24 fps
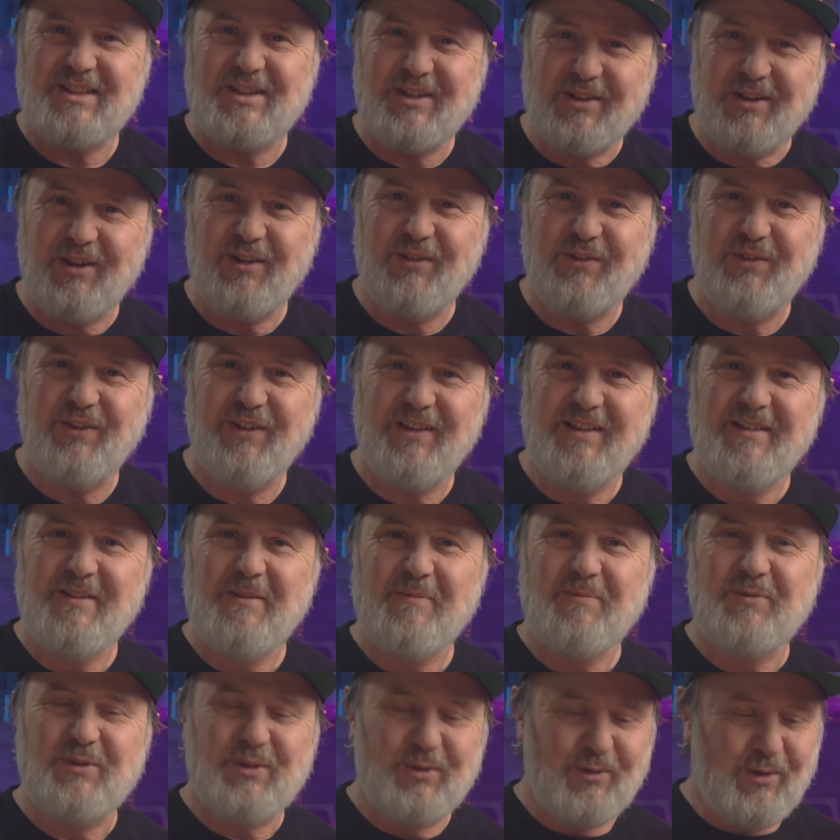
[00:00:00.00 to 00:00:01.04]
off
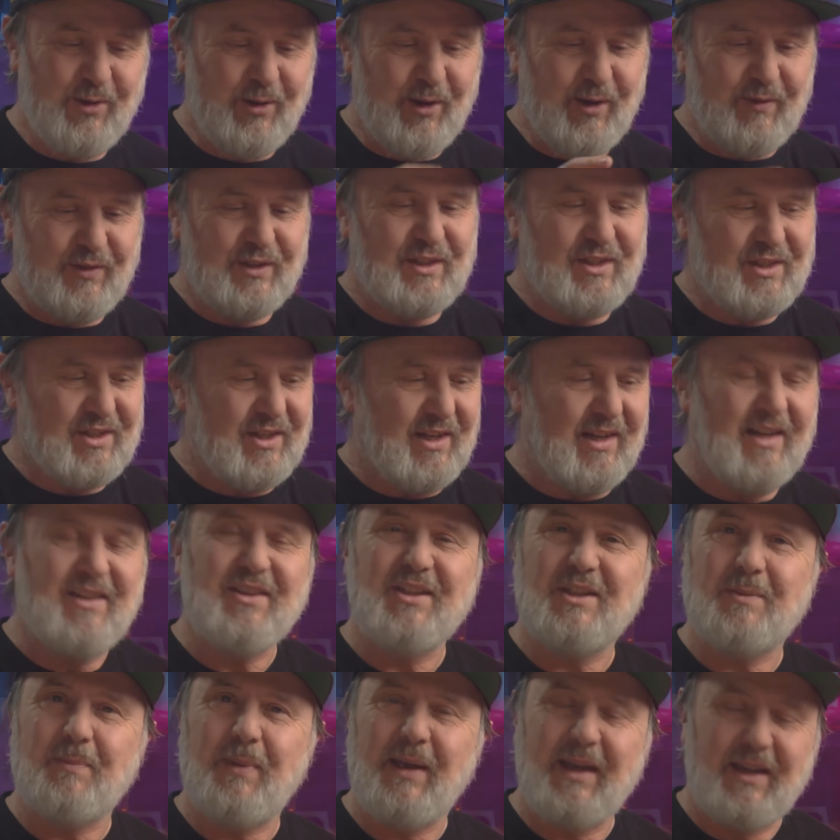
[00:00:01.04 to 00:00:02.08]
to whoever designed
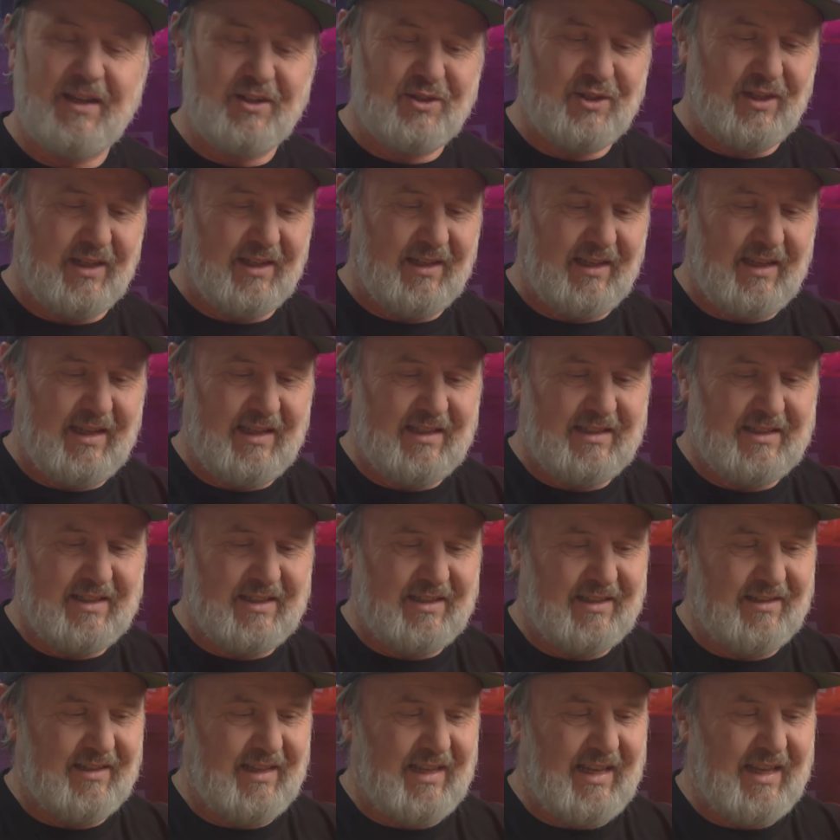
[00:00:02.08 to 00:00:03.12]
this packaging.
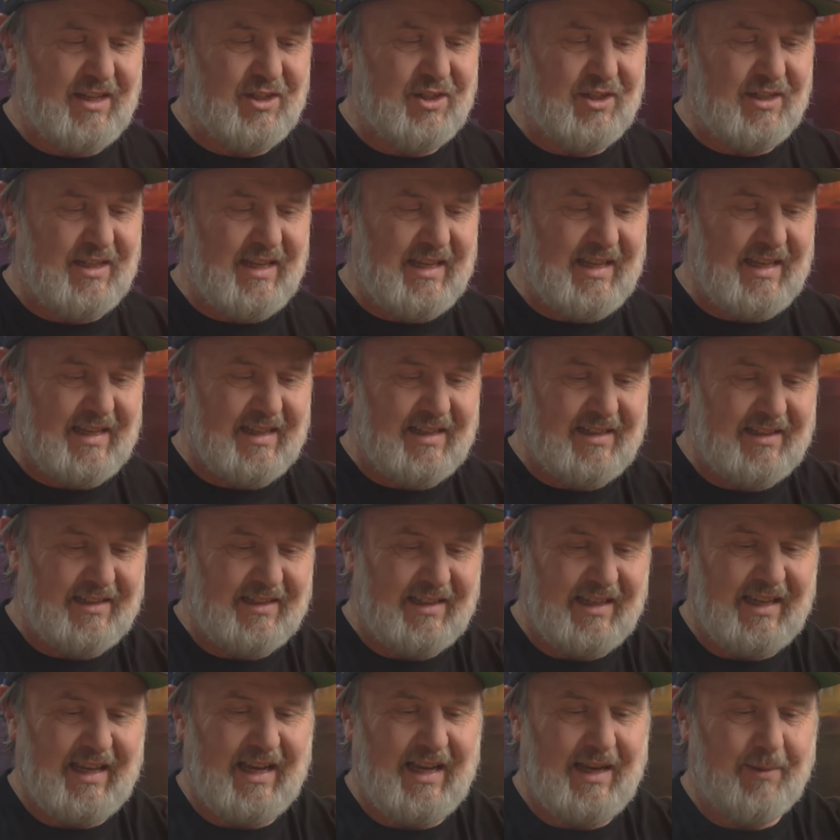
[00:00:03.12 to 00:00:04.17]
It's engineered
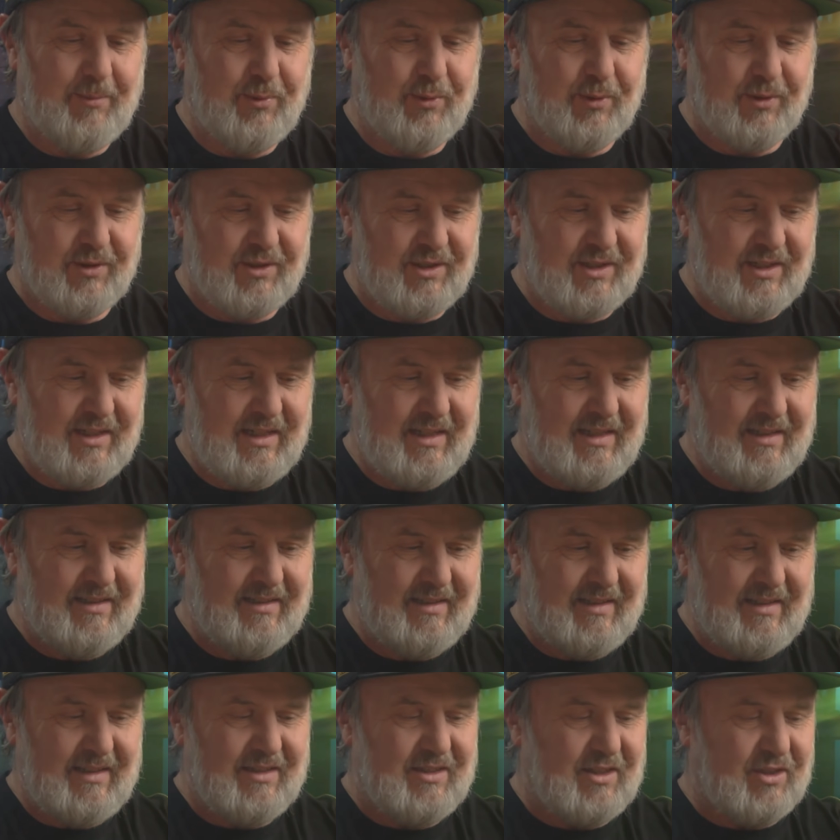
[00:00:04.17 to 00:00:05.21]
cardboard, see?
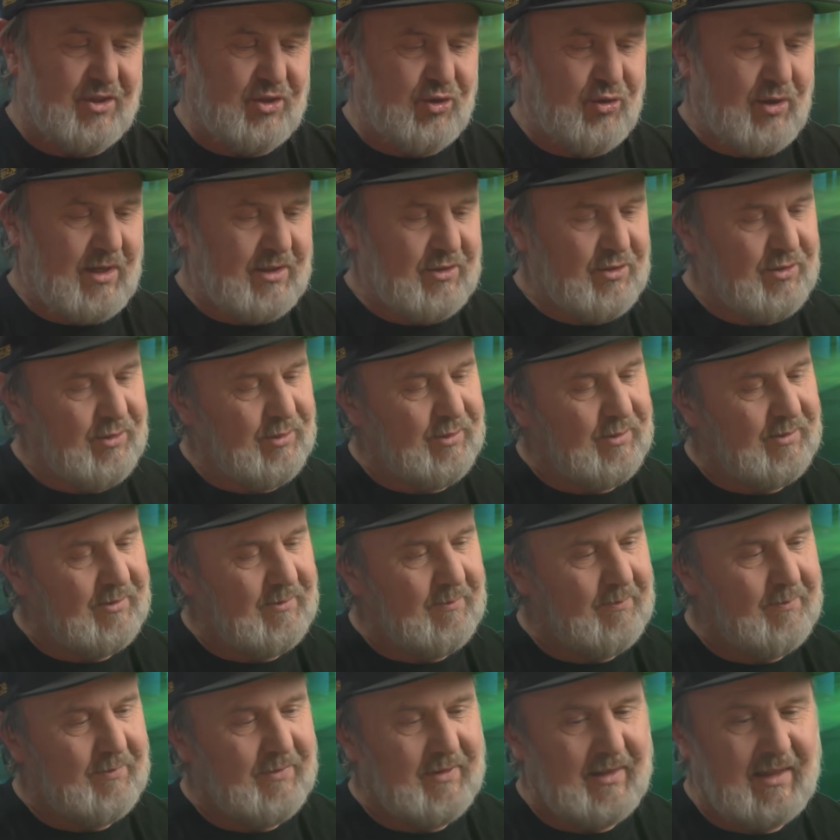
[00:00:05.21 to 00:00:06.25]
It's a structural
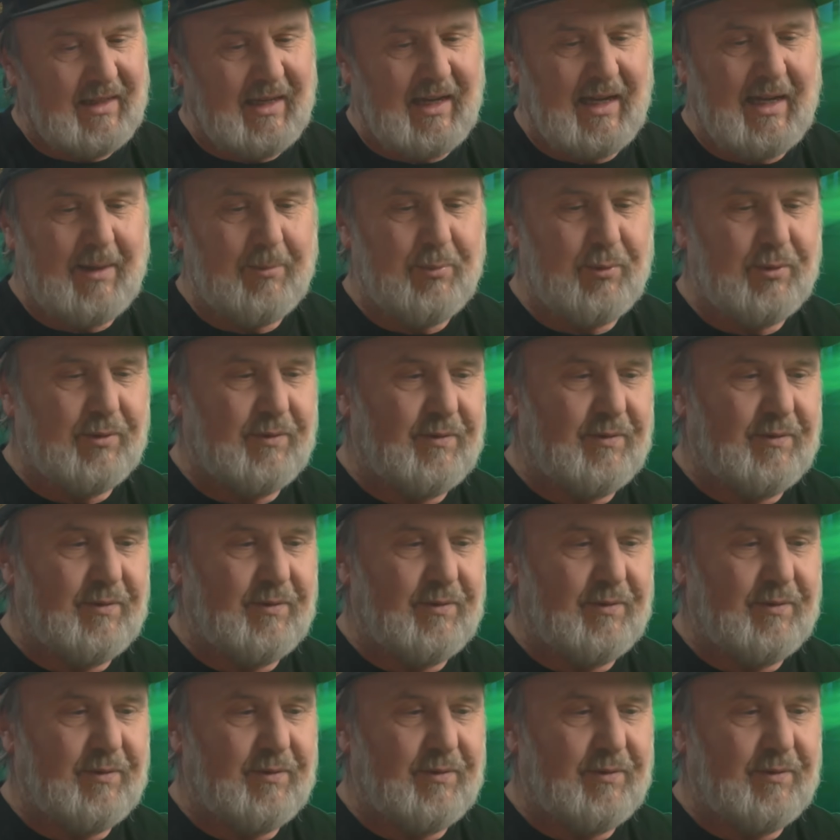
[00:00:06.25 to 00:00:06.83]
cardboard